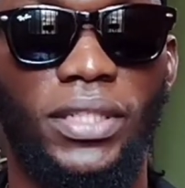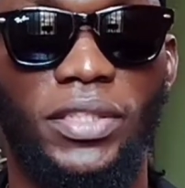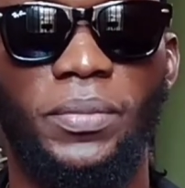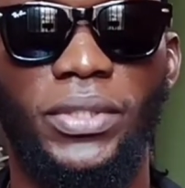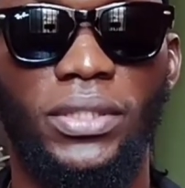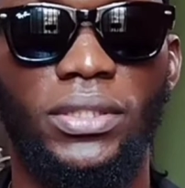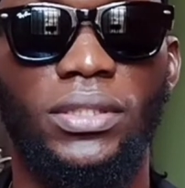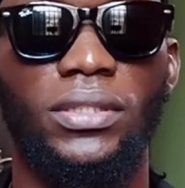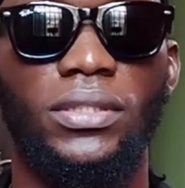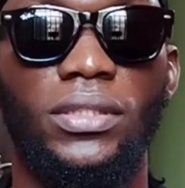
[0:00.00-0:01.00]

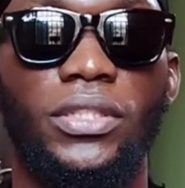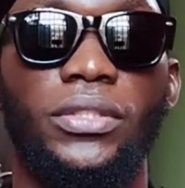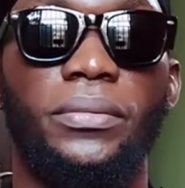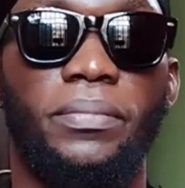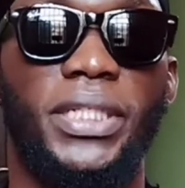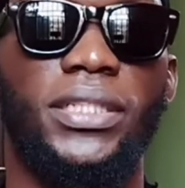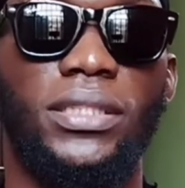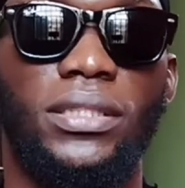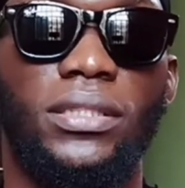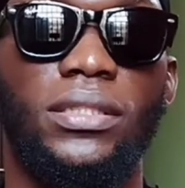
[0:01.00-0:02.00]
experiences in your
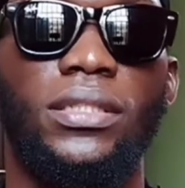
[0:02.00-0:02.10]
past,